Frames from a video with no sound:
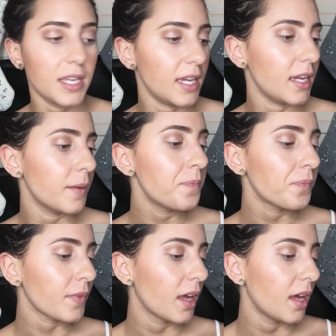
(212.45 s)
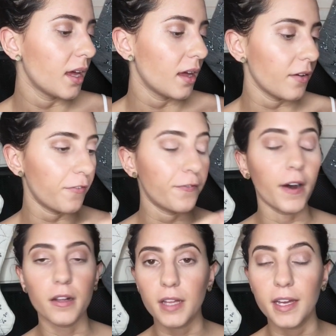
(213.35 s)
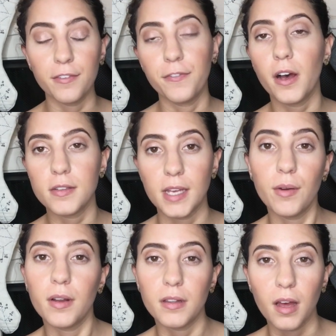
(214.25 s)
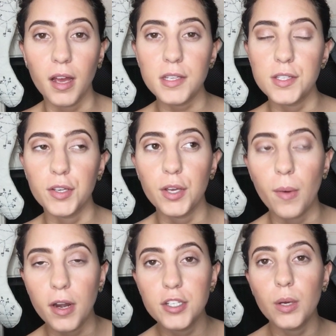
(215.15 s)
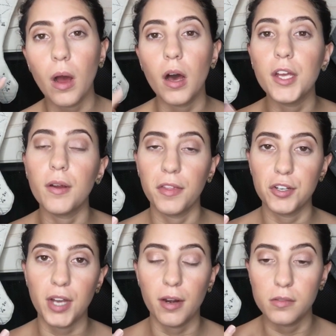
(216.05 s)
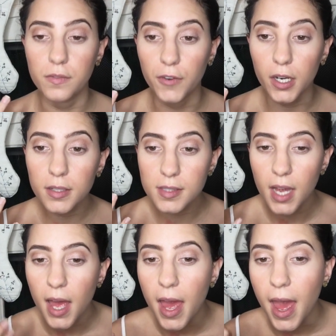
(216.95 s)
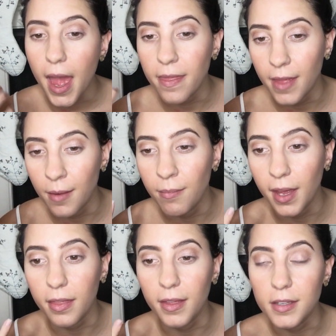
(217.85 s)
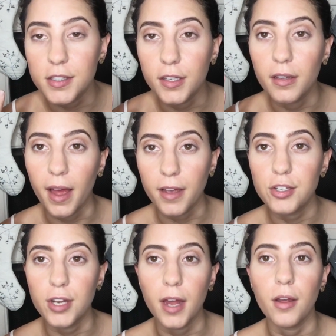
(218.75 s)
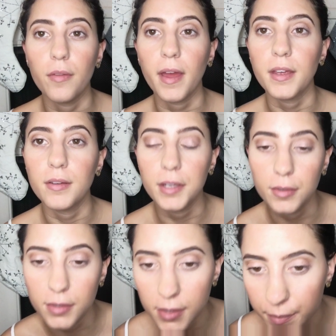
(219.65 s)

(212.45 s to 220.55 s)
it falls out a lot, so you want to do all your other shadows first and then make this your last shadow that you use.